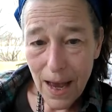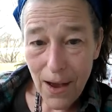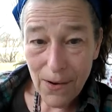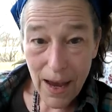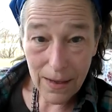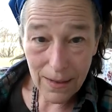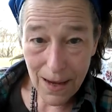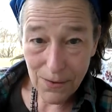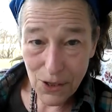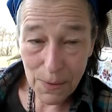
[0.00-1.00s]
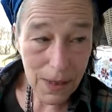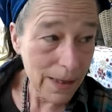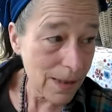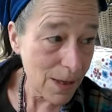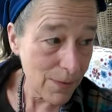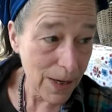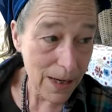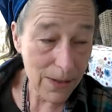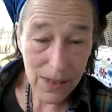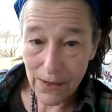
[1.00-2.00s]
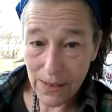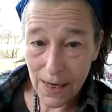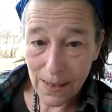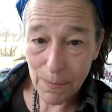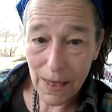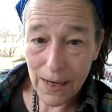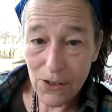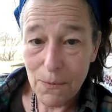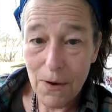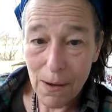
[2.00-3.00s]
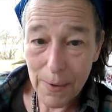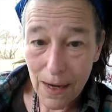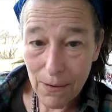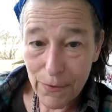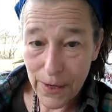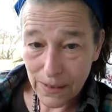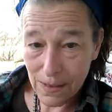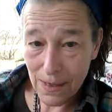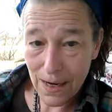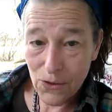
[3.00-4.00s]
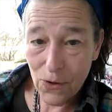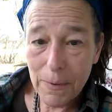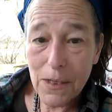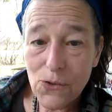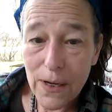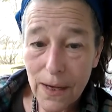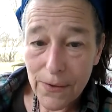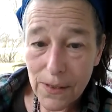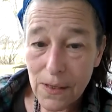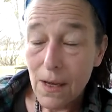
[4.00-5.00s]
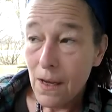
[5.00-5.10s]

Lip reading: Okay, Lounging with Lisa, the video series that has me lounging while coming at you with thoughts of the day. Join me, join others.